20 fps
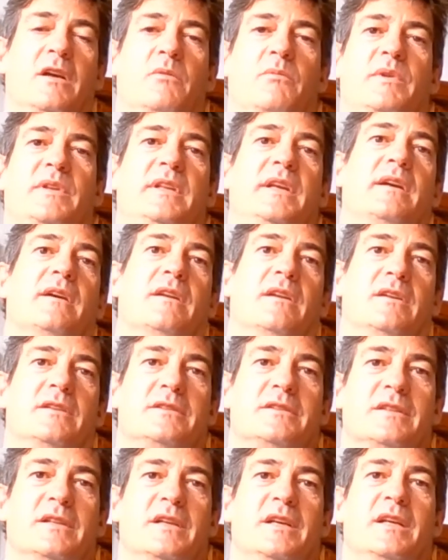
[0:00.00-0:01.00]
ridiculous
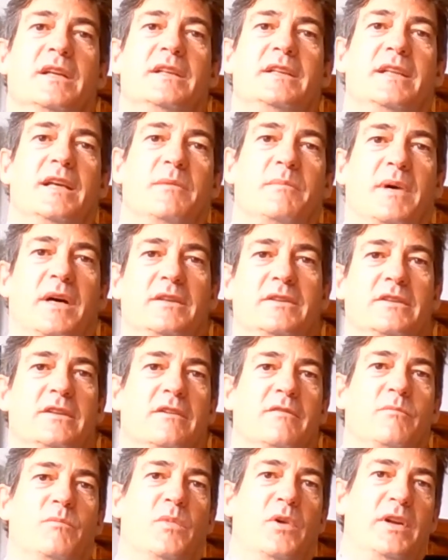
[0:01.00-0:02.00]
the amount
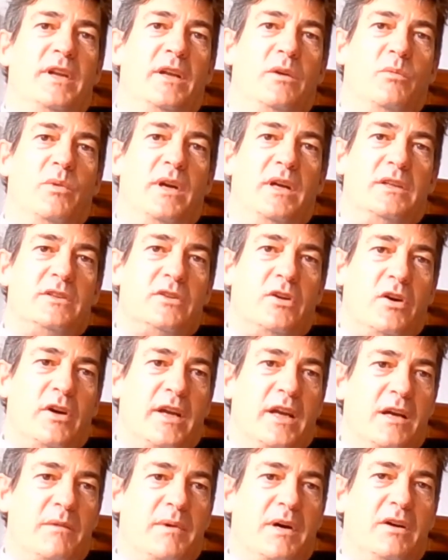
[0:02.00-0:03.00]
of money we're
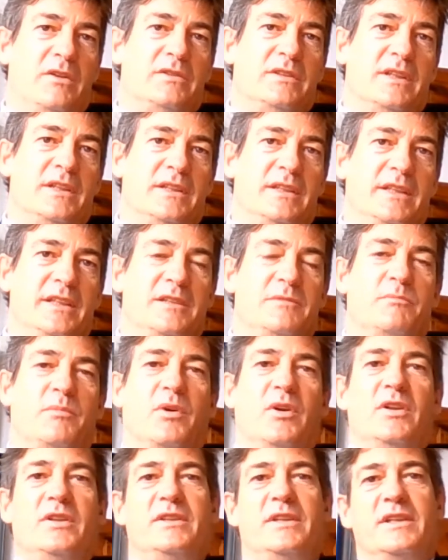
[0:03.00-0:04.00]
talking about that these
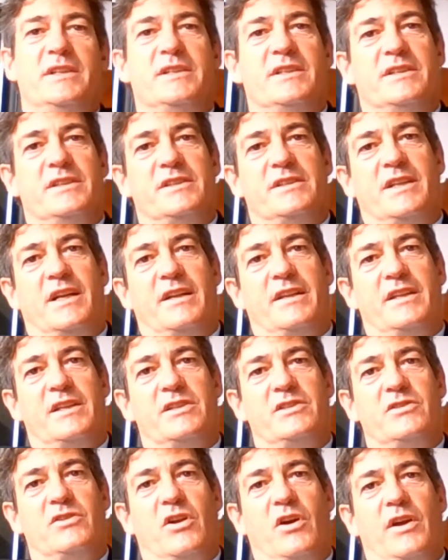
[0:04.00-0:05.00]
politicians are
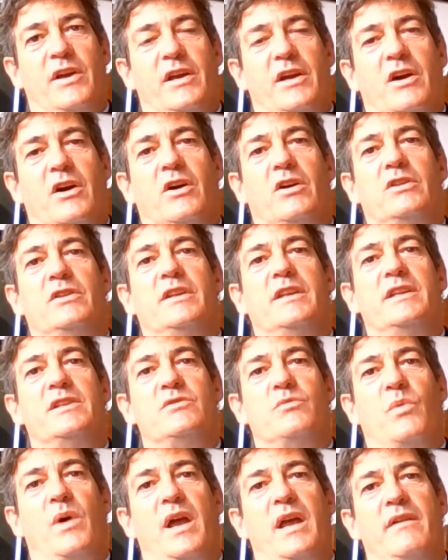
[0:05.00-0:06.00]
destroying all these
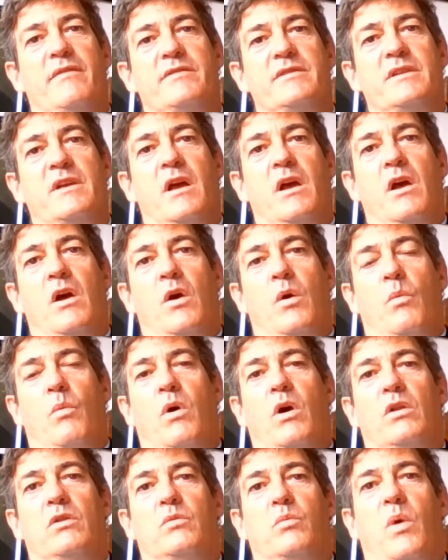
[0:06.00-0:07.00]
waves
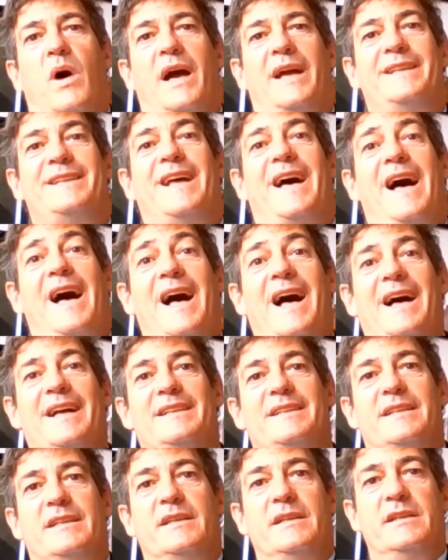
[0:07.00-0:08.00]
worldwide.
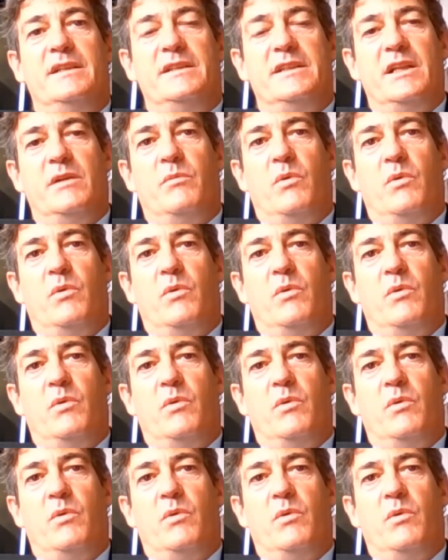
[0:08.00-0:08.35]
And the